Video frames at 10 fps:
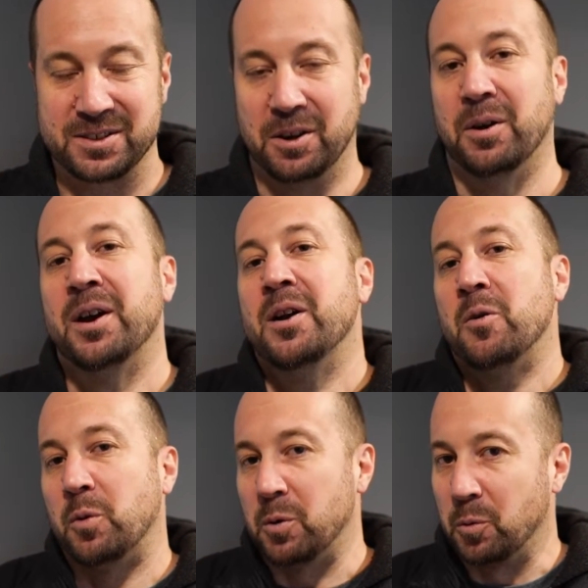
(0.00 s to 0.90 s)
So
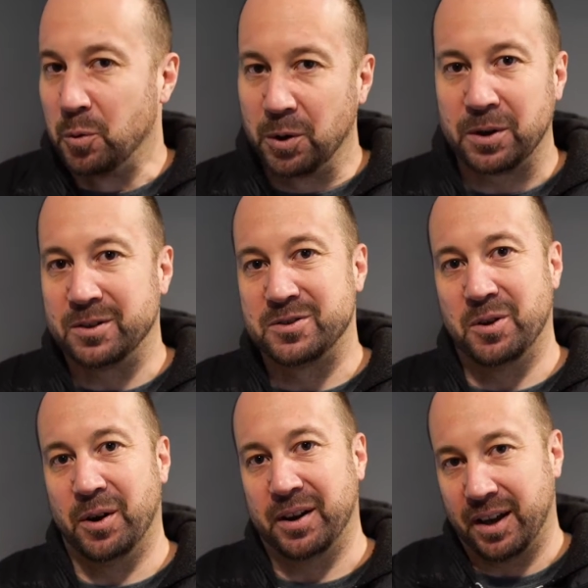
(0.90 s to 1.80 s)
we really
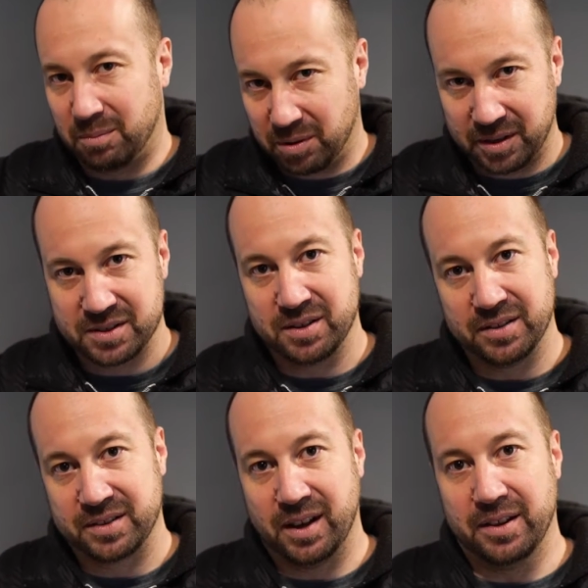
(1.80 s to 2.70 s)
enjoy kind of bringing this all
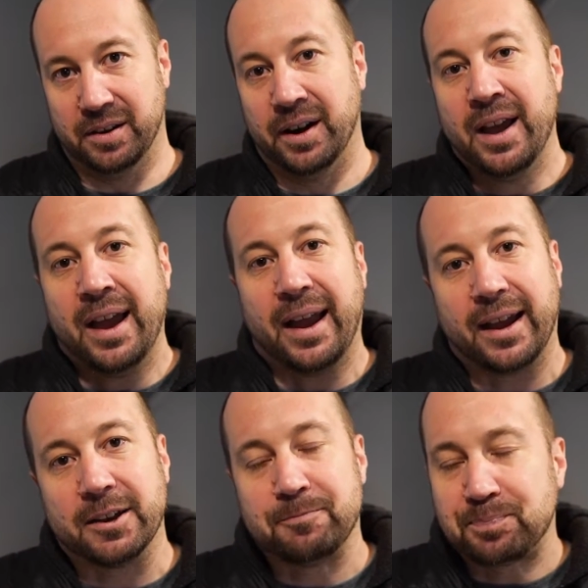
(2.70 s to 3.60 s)
together.
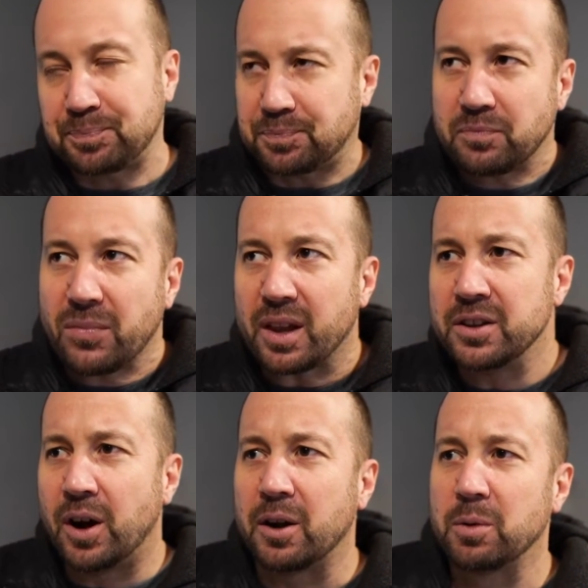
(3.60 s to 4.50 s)
And,
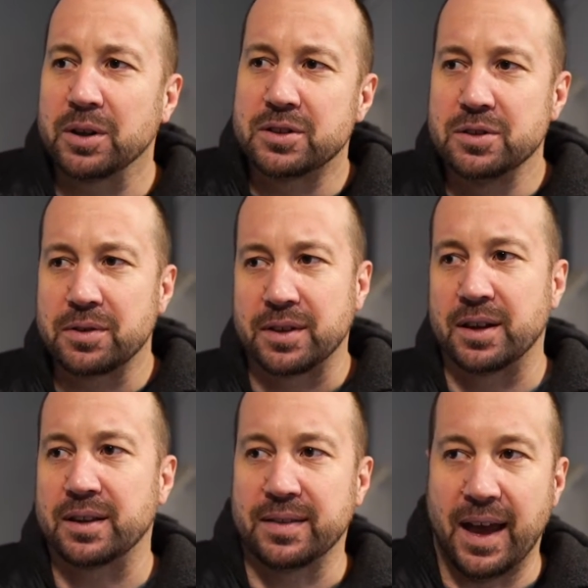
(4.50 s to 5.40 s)
I really do
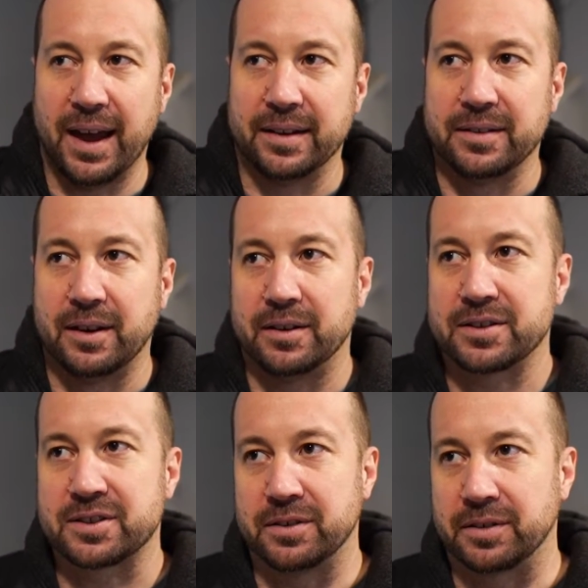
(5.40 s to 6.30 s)
think that there are
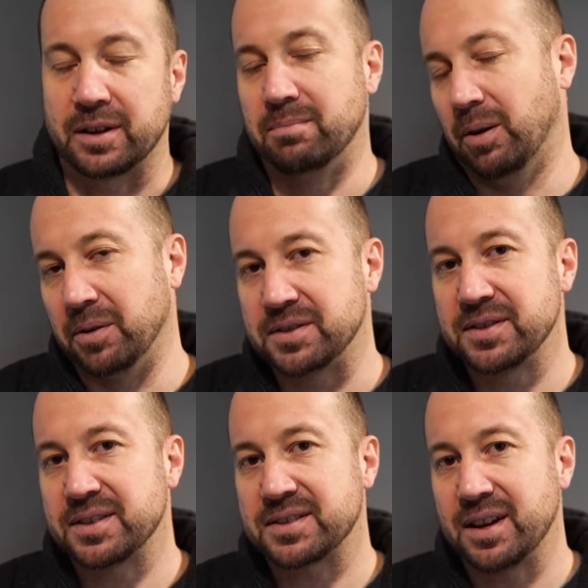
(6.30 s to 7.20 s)
certain components
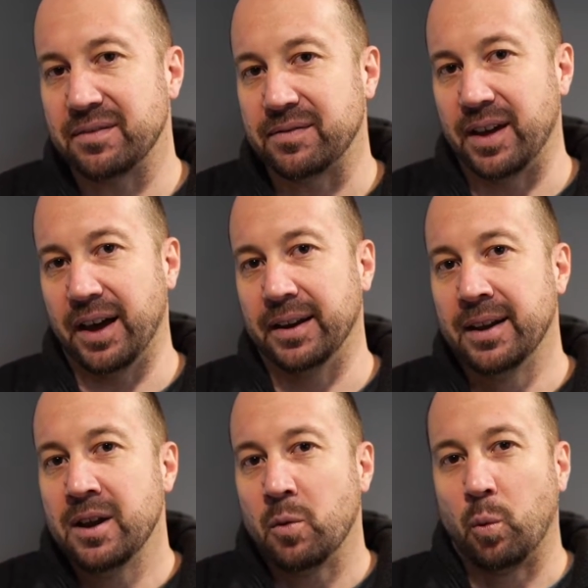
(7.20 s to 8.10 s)
of this stuff that
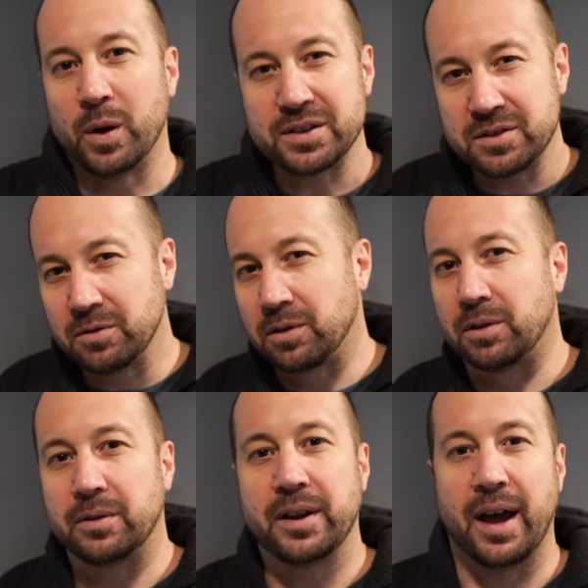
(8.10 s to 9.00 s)
once you
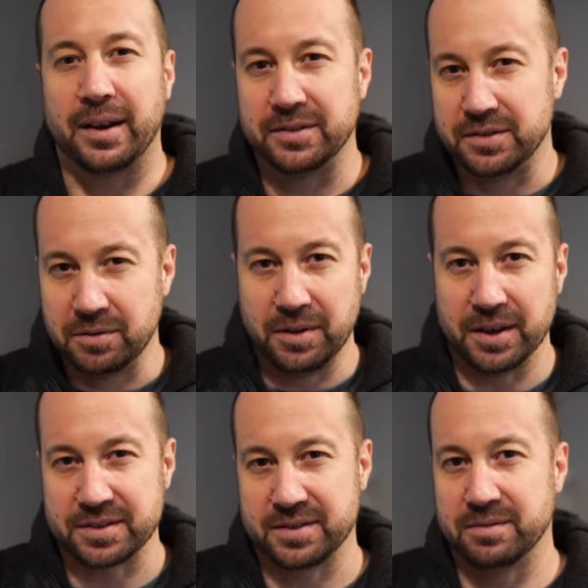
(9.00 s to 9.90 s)
learn how to do
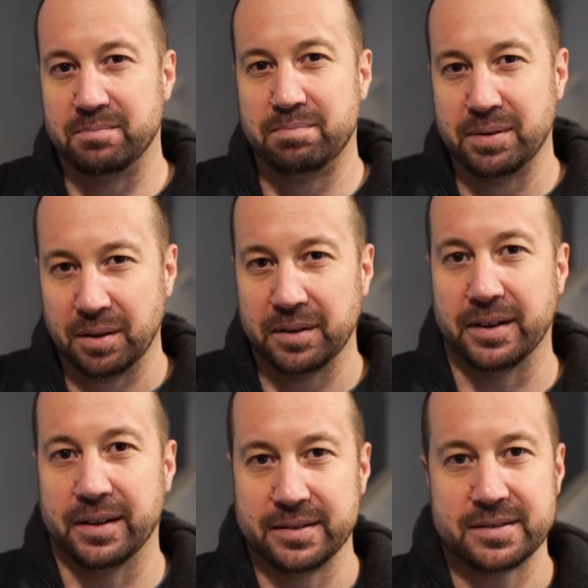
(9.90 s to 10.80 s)
this and you build
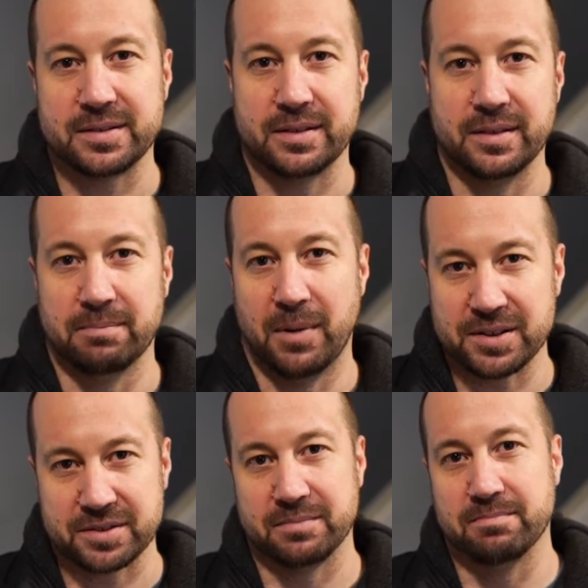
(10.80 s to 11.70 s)
it into the
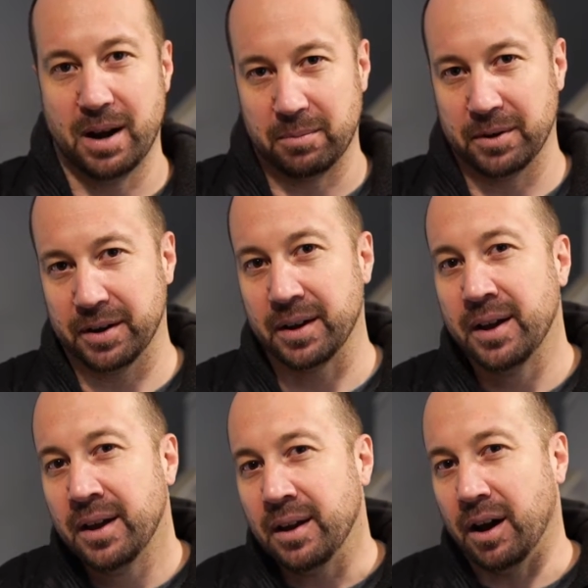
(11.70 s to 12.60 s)
muscle memory
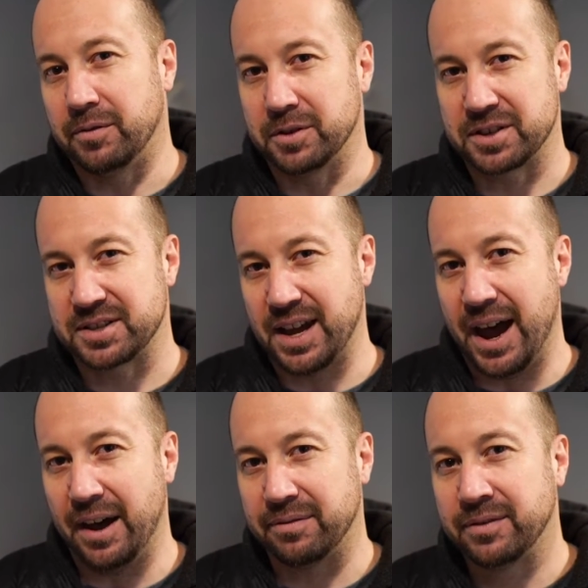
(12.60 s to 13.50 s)
of your
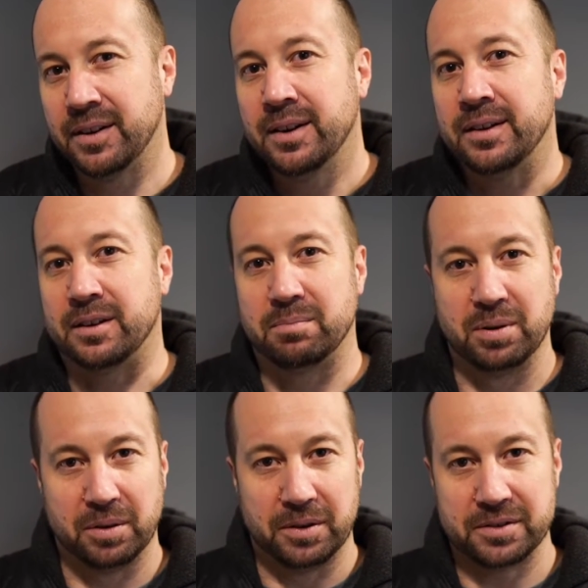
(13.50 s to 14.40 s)
staff, your
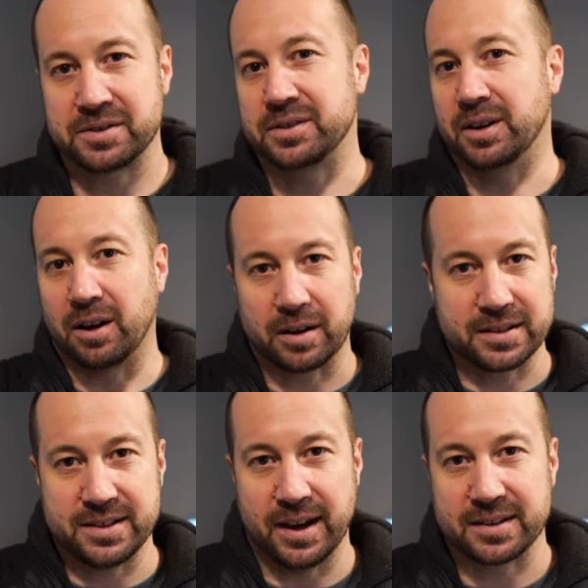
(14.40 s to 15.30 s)
builders, your
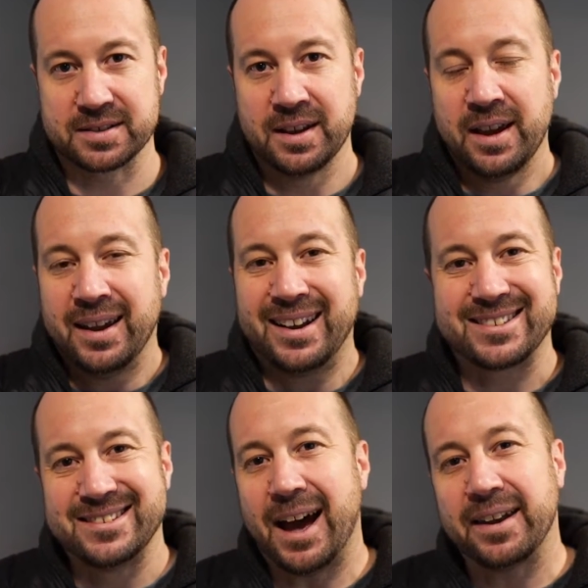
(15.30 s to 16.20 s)
architects,
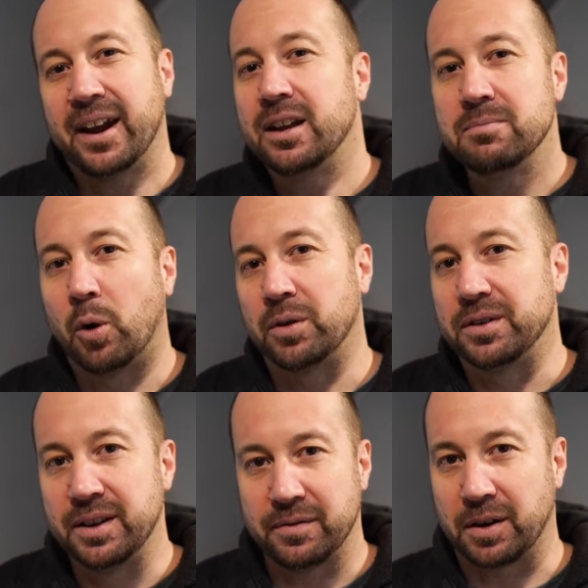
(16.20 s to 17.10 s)
it's not any more
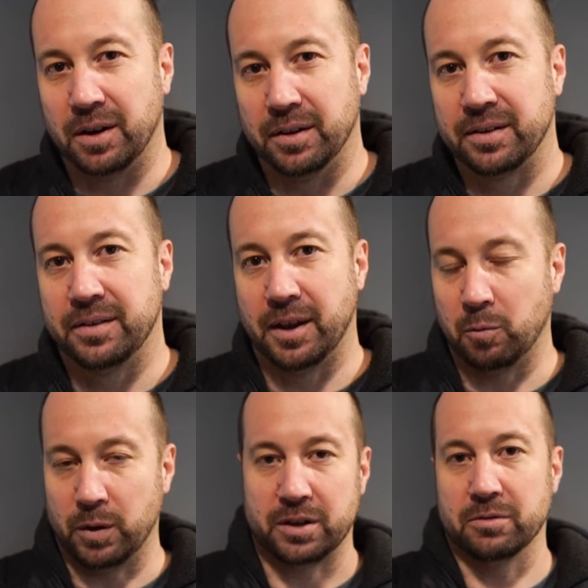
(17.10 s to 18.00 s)
difficult than
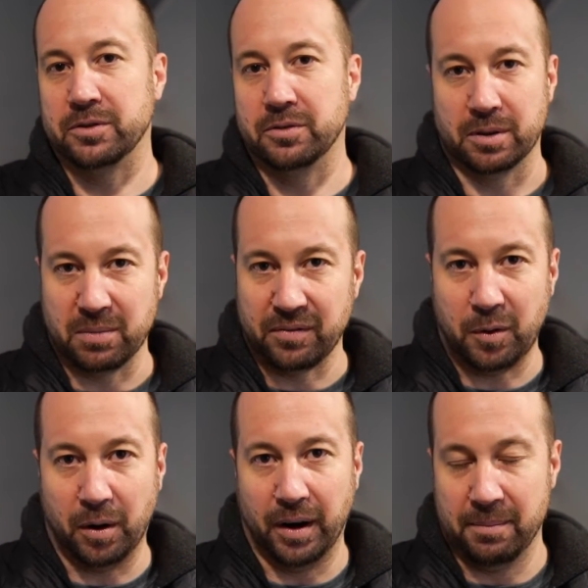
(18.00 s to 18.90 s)
what you were doing
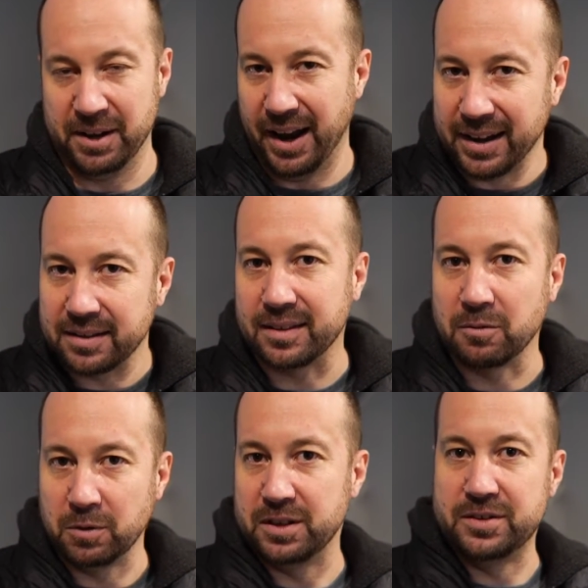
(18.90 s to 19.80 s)
before. I mean,
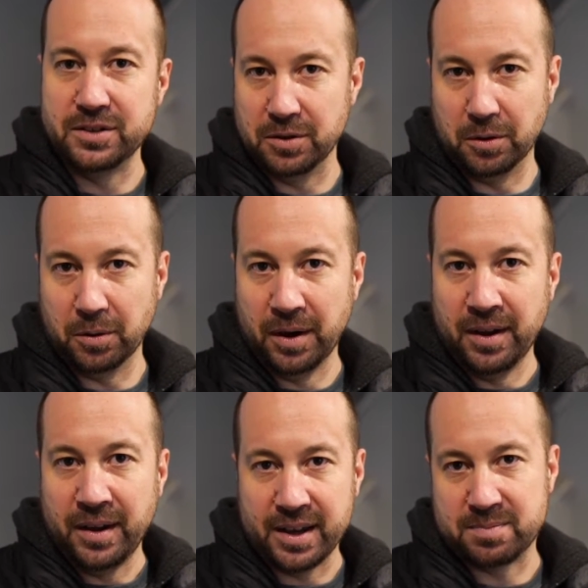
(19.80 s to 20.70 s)
anything we do
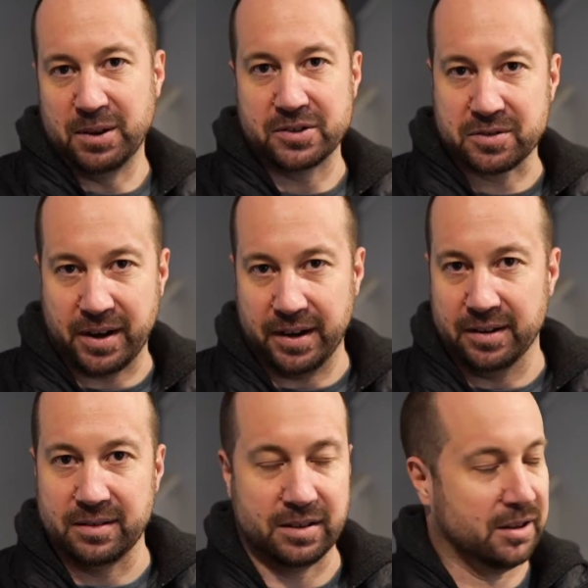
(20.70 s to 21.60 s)
has been trained.
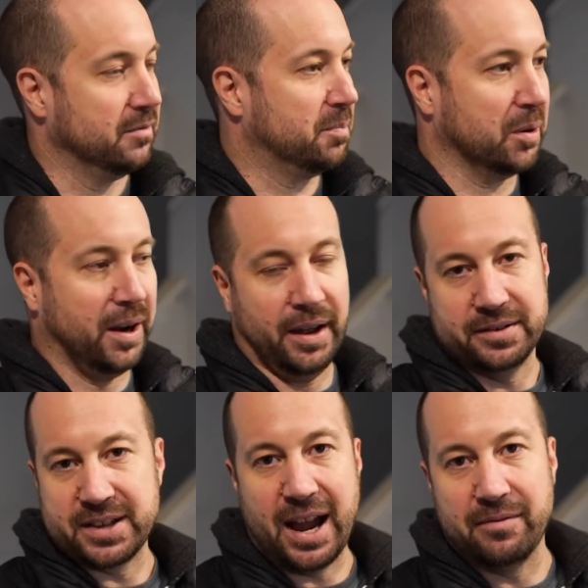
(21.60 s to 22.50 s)
You've put
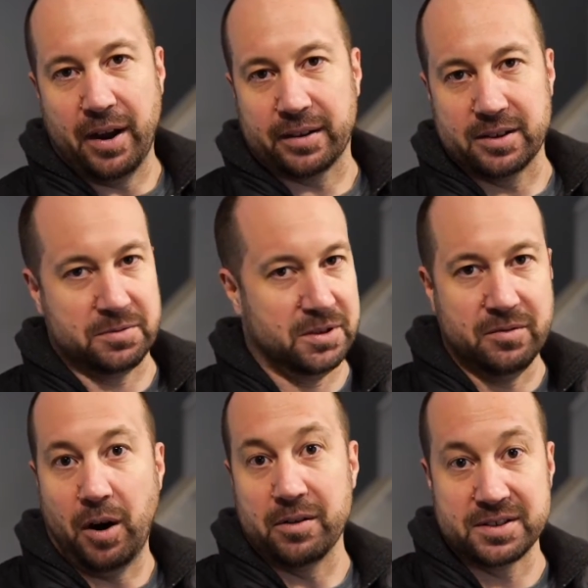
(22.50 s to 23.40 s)
on Tyvek, that's what
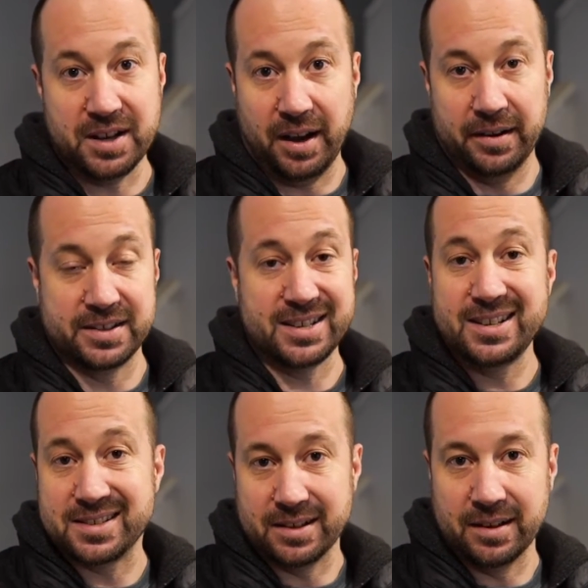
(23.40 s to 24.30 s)
you've always done. It's
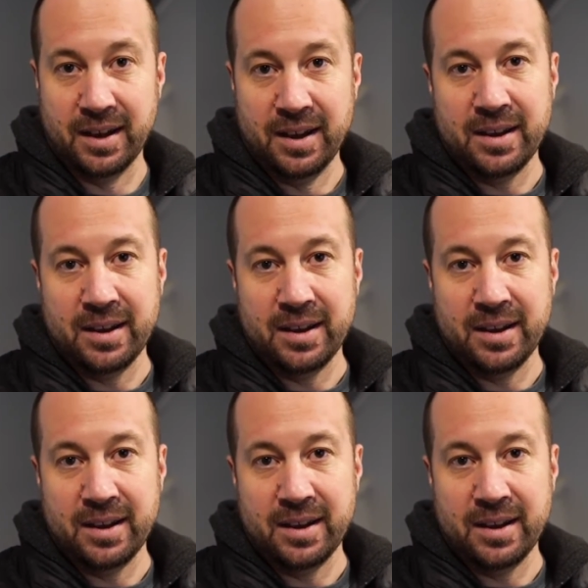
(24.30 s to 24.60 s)
easy.